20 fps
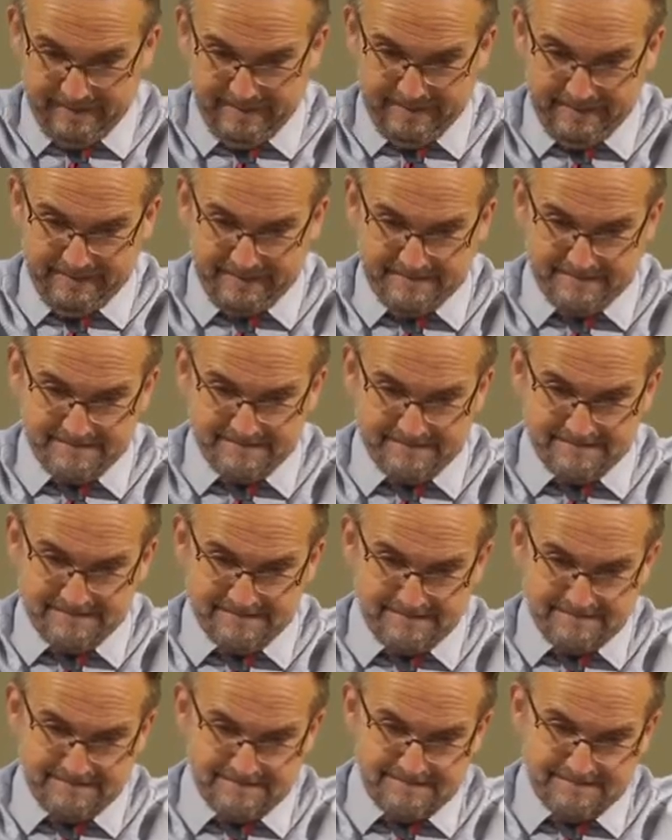
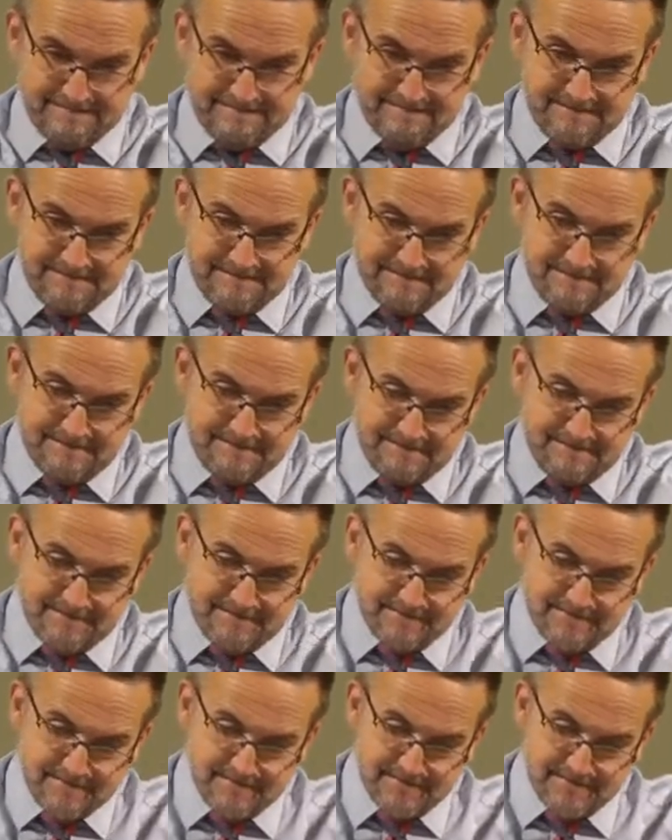Nobody speaks.